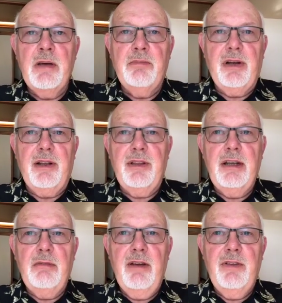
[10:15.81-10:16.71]
but I
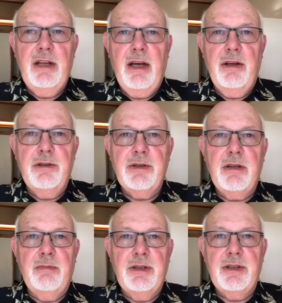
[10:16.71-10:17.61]
think my videos
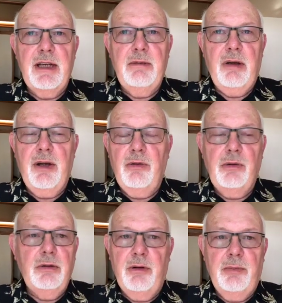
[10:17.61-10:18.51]
can be seen by
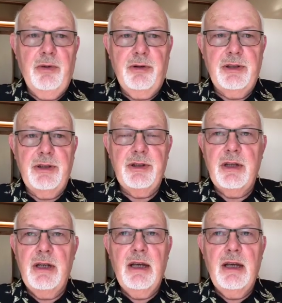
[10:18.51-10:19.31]
all the reporters,